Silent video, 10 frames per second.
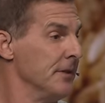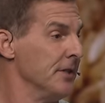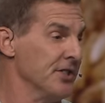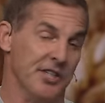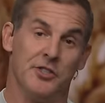
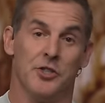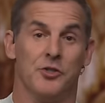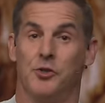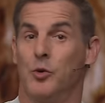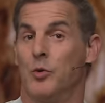She's
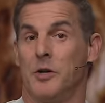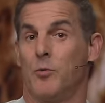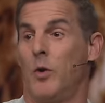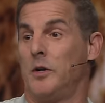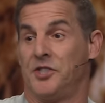just
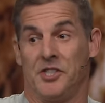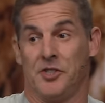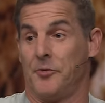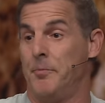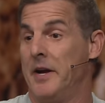doing what, she's
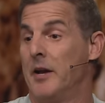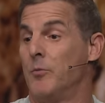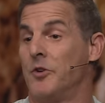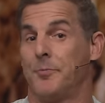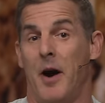just being
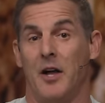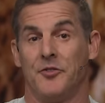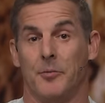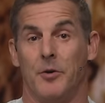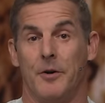
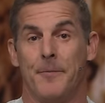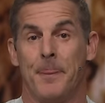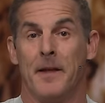responsible.